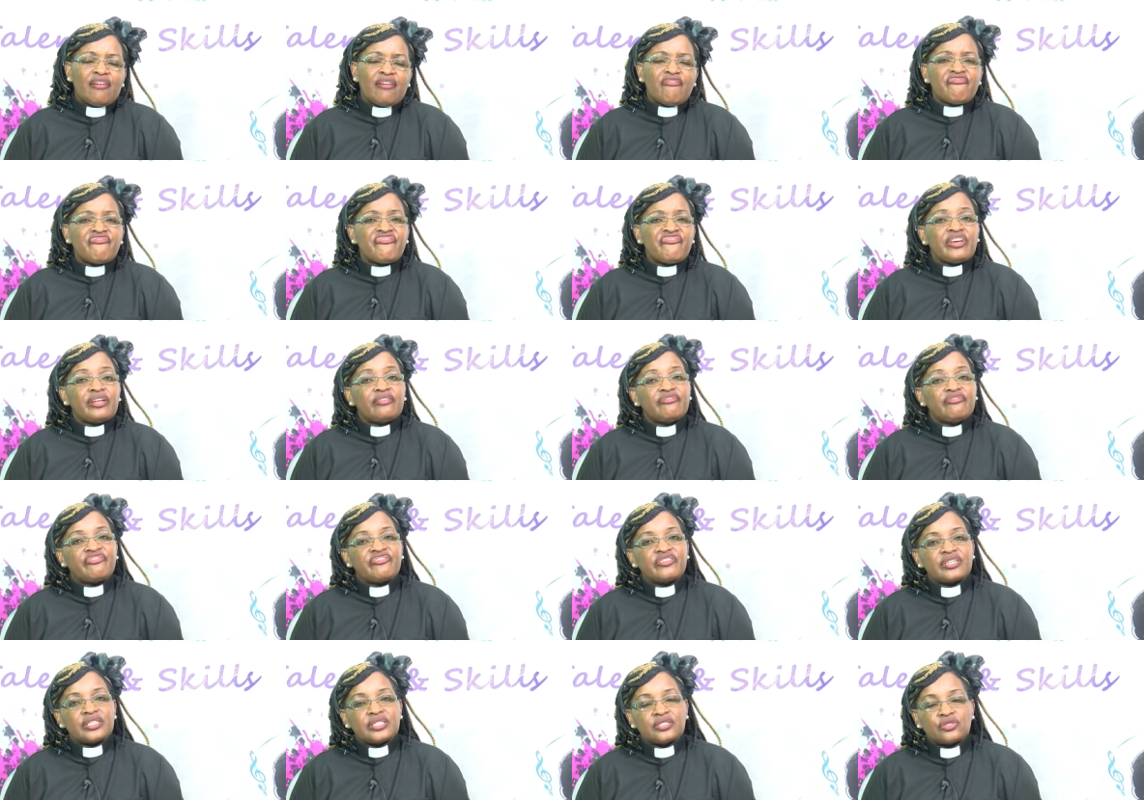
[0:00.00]
Feel
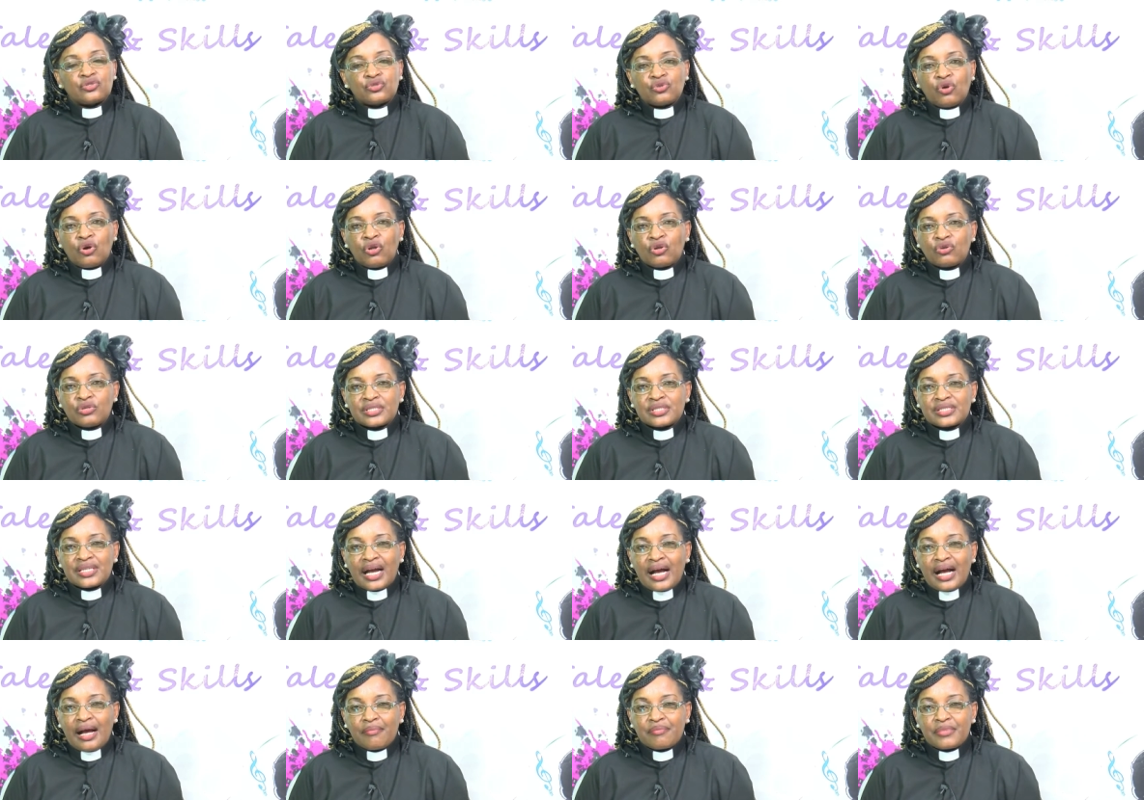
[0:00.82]
free to always
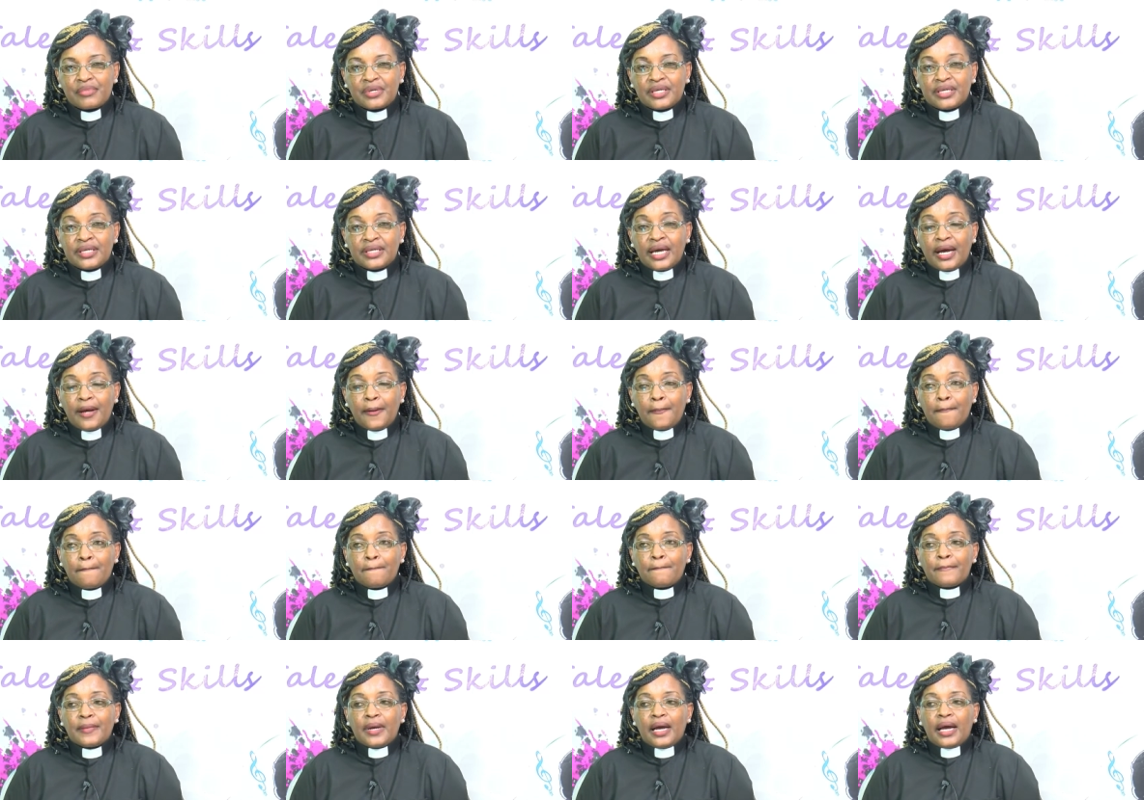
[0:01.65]
come here
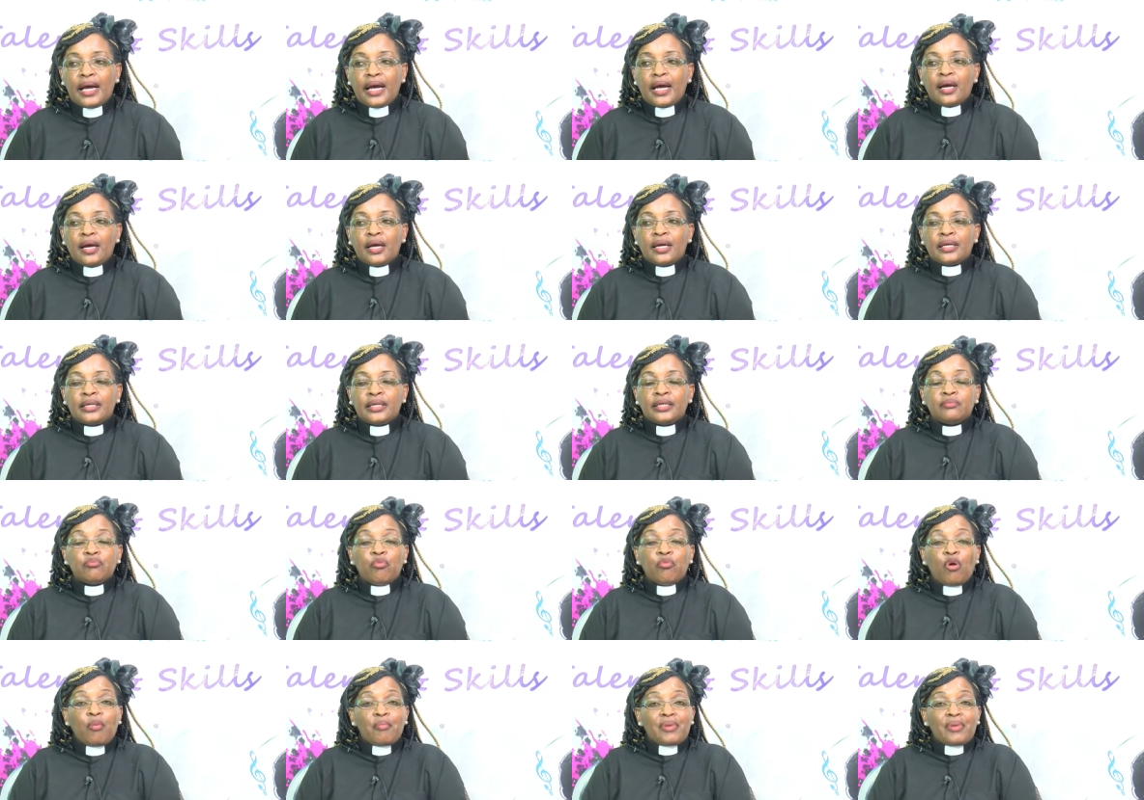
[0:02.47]
uh, in
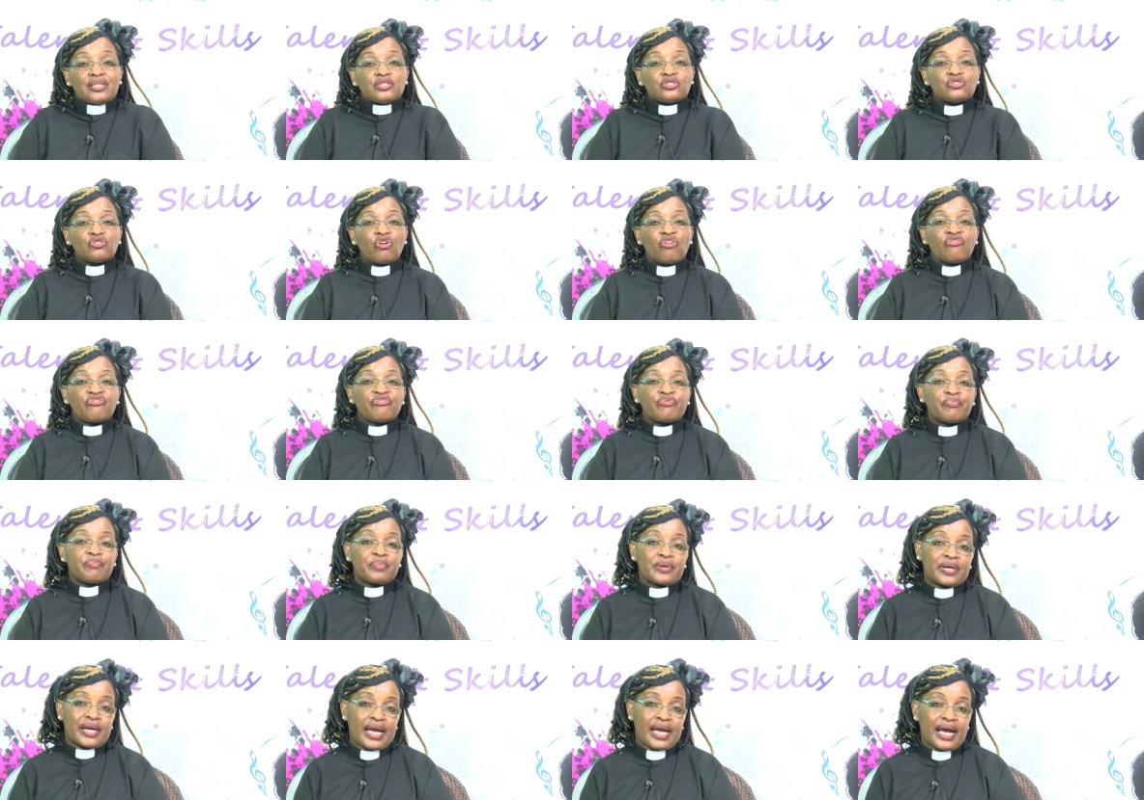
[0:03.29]
moments of
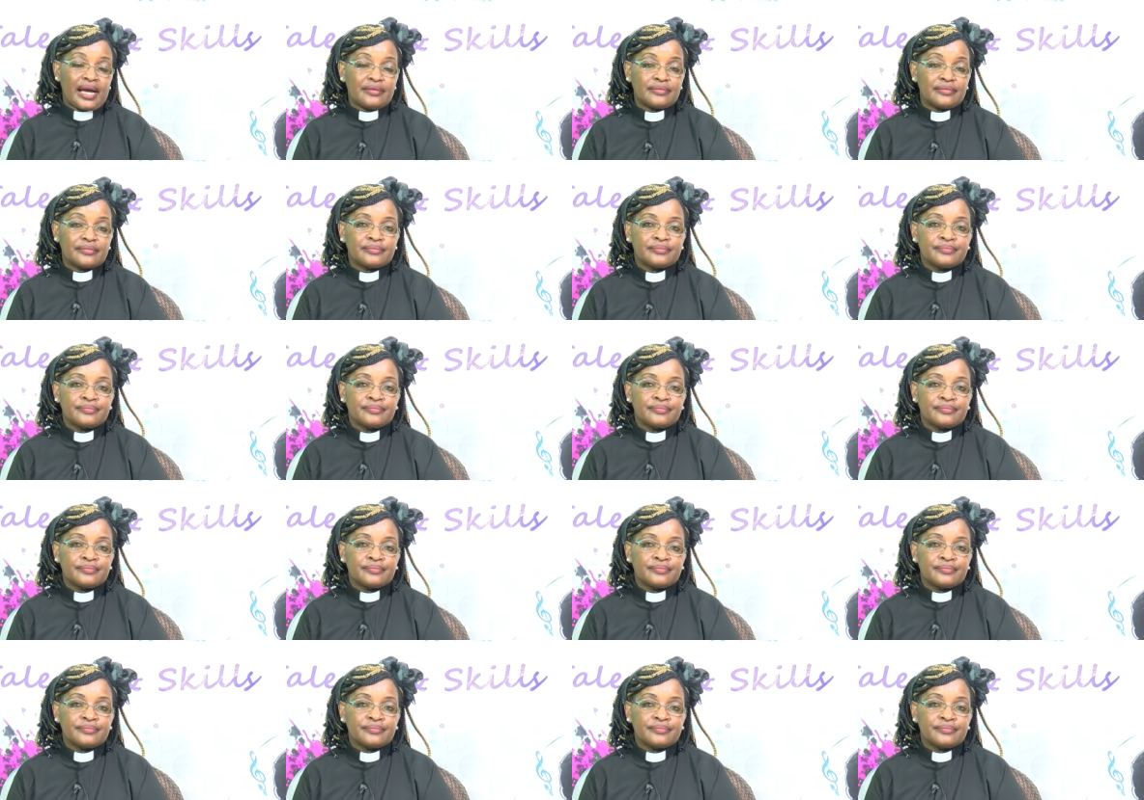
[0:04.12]
prayer